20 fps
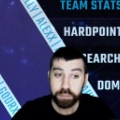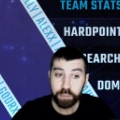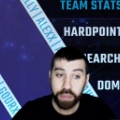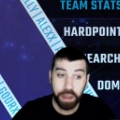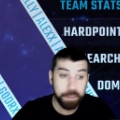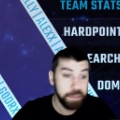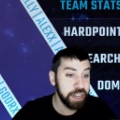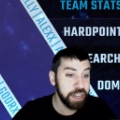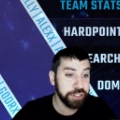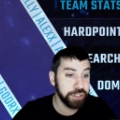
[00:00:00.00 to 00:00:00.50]

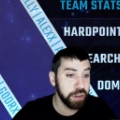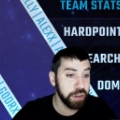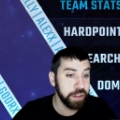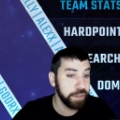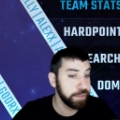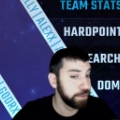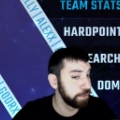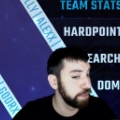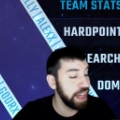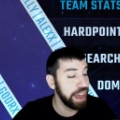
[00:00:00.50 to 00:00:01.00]
Minnesota,
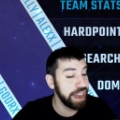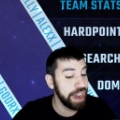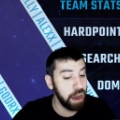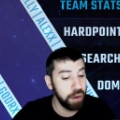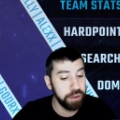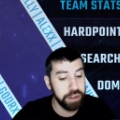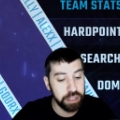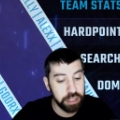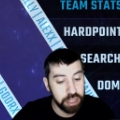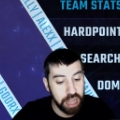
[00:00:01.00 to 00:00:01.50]
flat
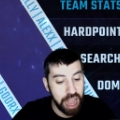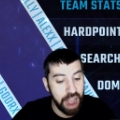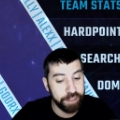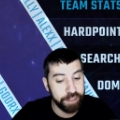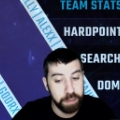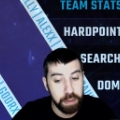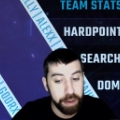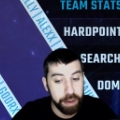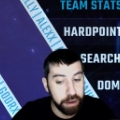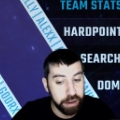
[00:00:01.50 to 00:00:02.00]
out, you have to
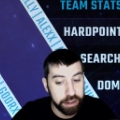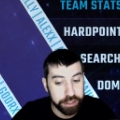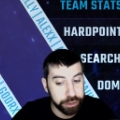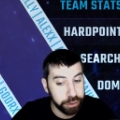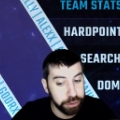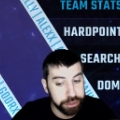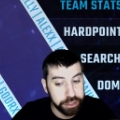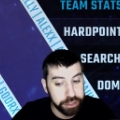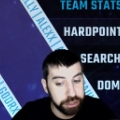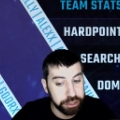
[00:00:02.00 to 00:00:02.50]
be better at
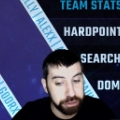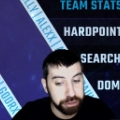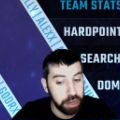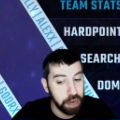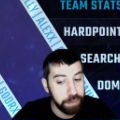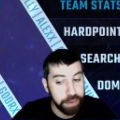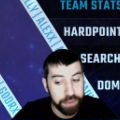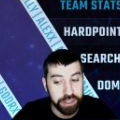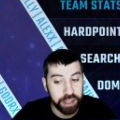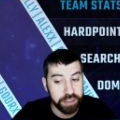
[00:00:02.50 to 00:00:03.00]
search and destroy.
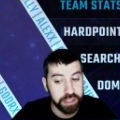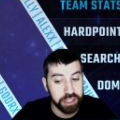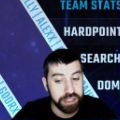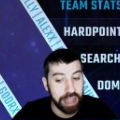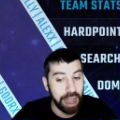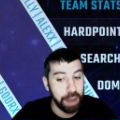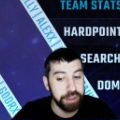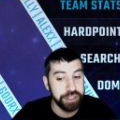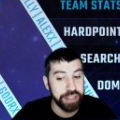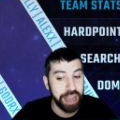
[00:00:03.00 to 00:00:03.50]
We've said this
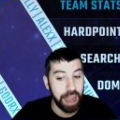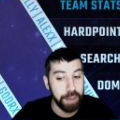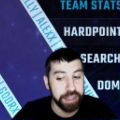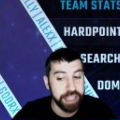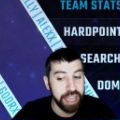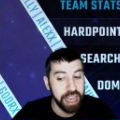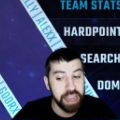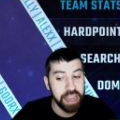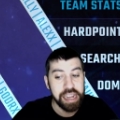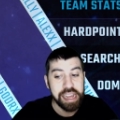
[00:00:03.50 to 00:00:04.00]
time and time
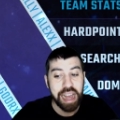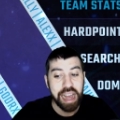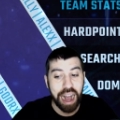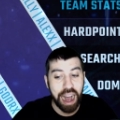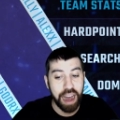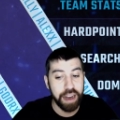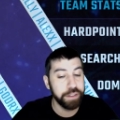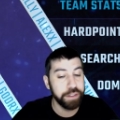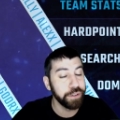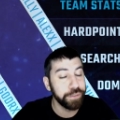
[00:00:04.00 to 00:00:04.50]
again.
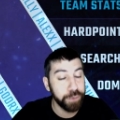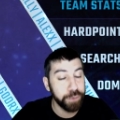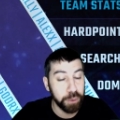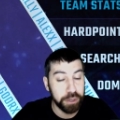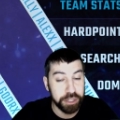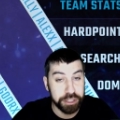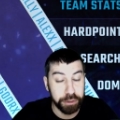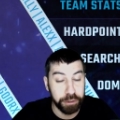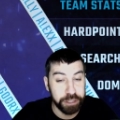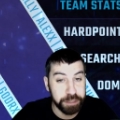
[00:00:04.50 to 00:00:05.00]
Out of the four
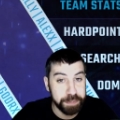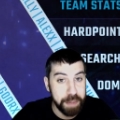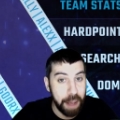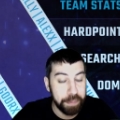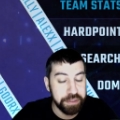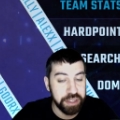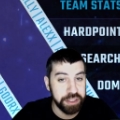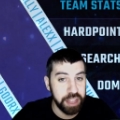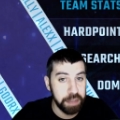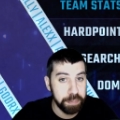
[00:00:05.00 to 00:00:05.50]
search maps
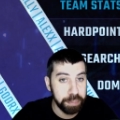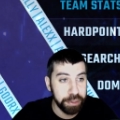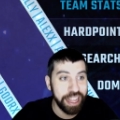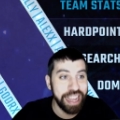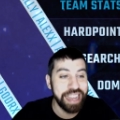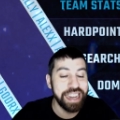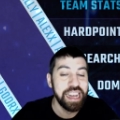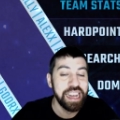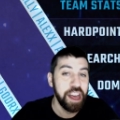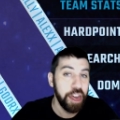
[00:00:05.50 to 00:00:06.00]
that they
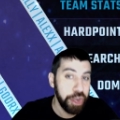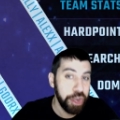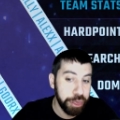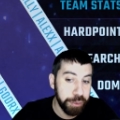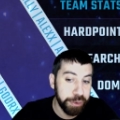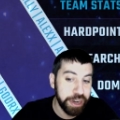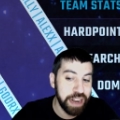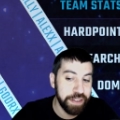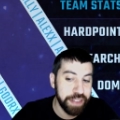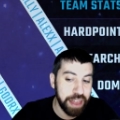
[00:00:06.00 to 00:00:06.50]
played,
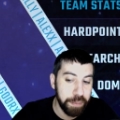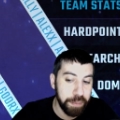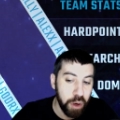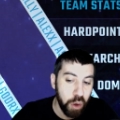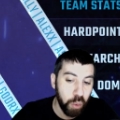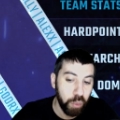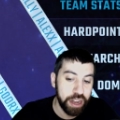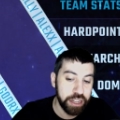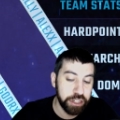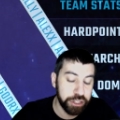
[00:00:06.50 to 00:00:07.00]
three of them
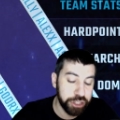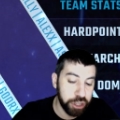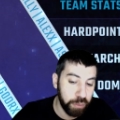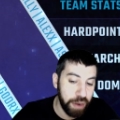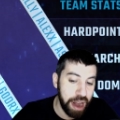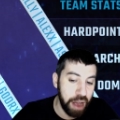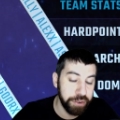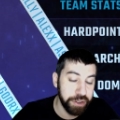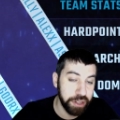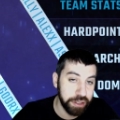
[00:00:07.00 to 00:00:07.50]
went to
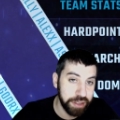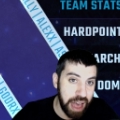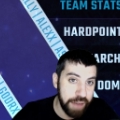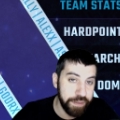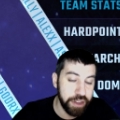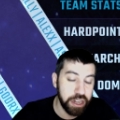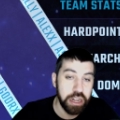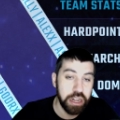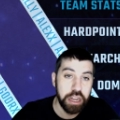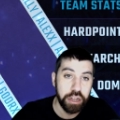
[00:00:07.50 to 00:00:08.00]
round
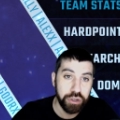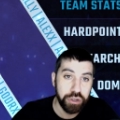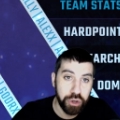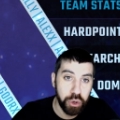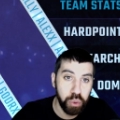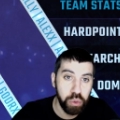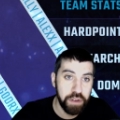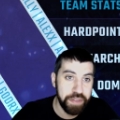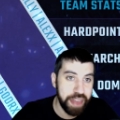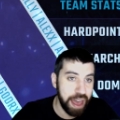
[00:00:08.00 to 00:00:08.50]
11
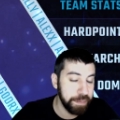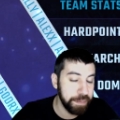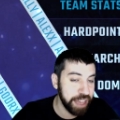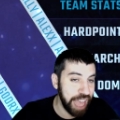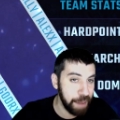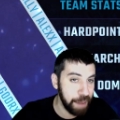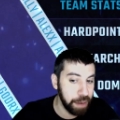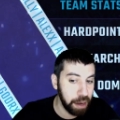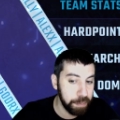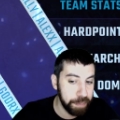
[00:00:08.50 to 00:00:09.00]
two of them
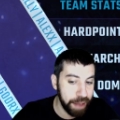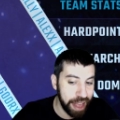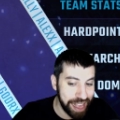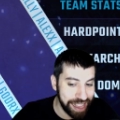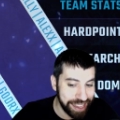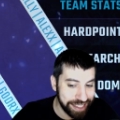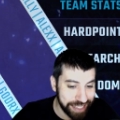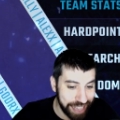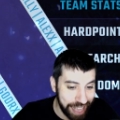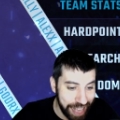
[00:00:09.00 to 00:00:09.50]
came up
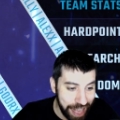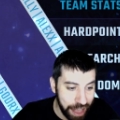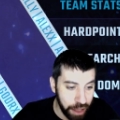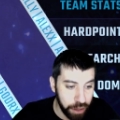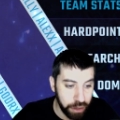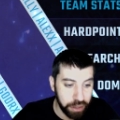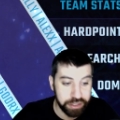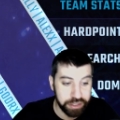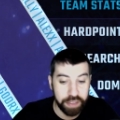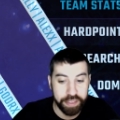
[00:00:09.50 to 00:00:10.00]
as
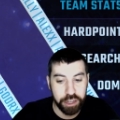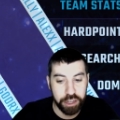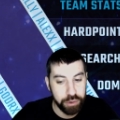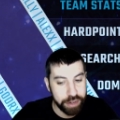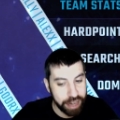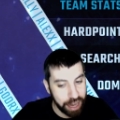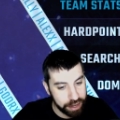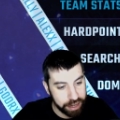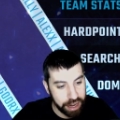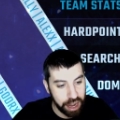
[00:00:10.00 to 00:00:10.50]
L's. And then you
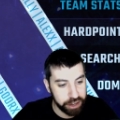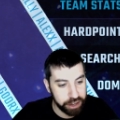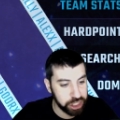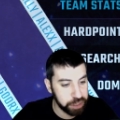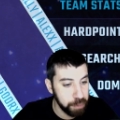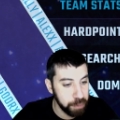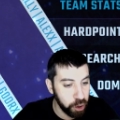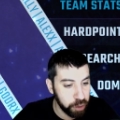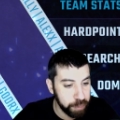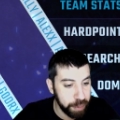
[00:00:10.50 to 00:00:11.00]
got kind of
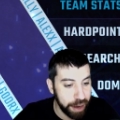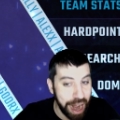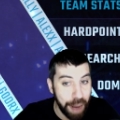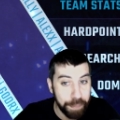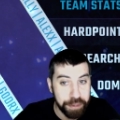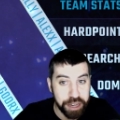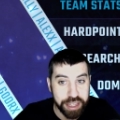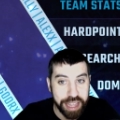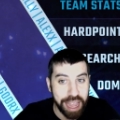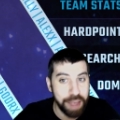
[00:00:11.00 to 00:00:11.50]
smoked by
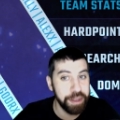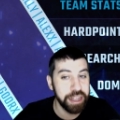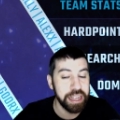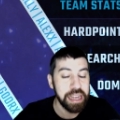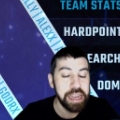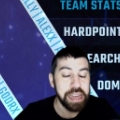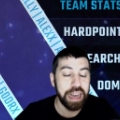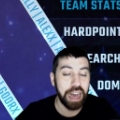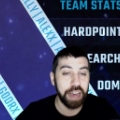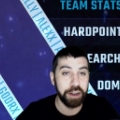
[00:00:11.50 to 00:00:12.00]
Optic Gaming
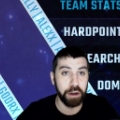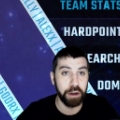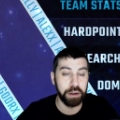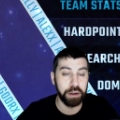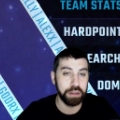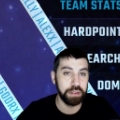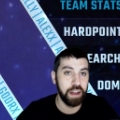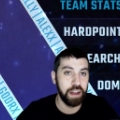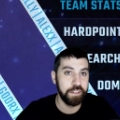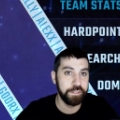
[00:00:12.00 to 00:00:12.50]
on
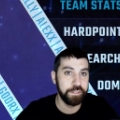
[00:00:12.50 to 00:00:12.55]
Arklov